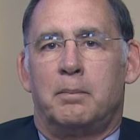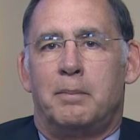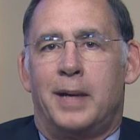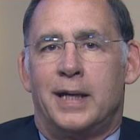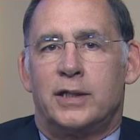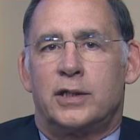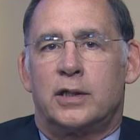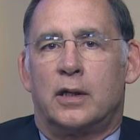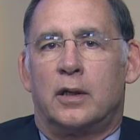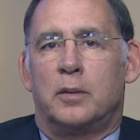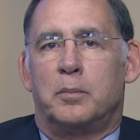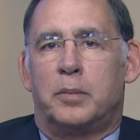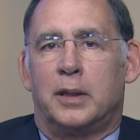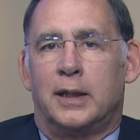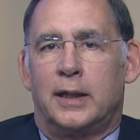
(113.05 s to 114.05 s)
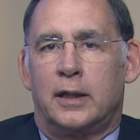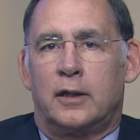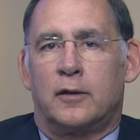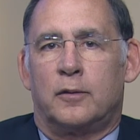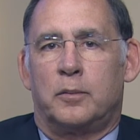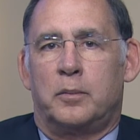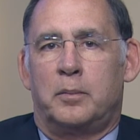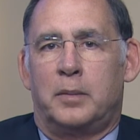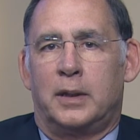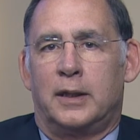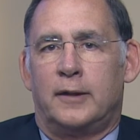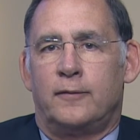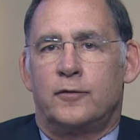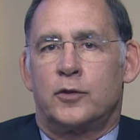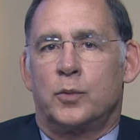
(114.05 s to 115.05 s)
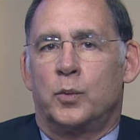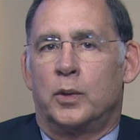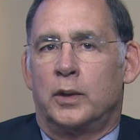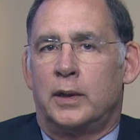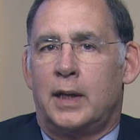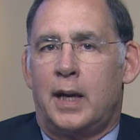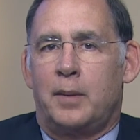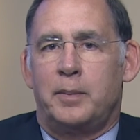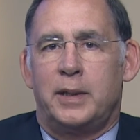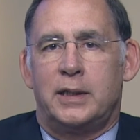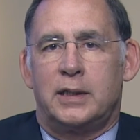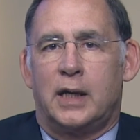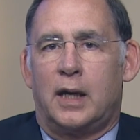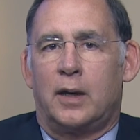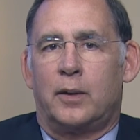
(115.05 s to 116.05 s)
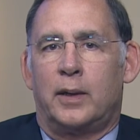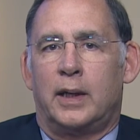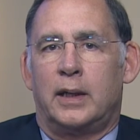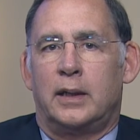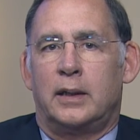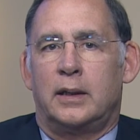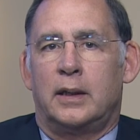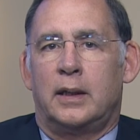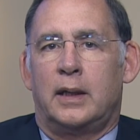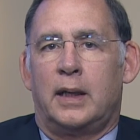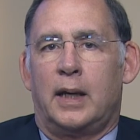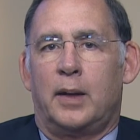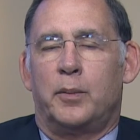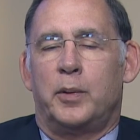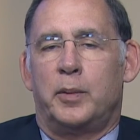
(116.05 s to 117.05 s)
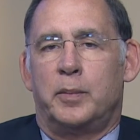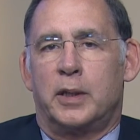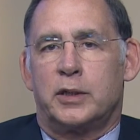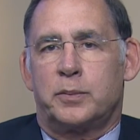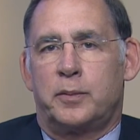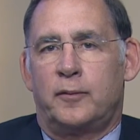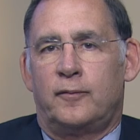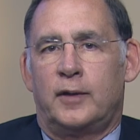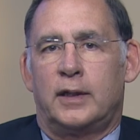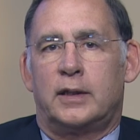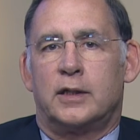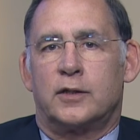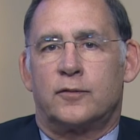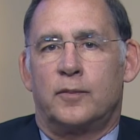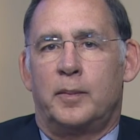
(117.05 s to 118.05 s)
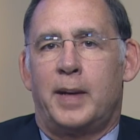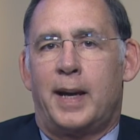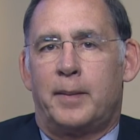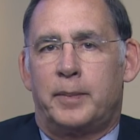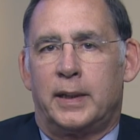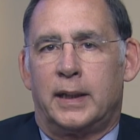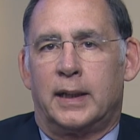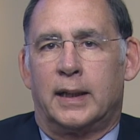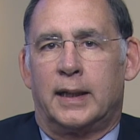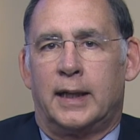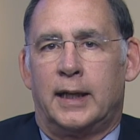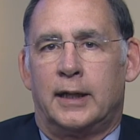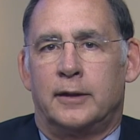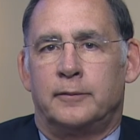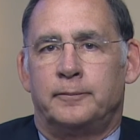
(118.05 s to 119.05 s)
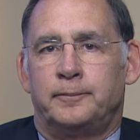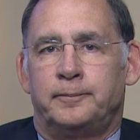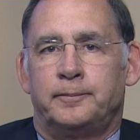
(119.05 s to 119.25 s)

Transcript: based on political beliefs will not be tolerated, and we must prevent this from happening again.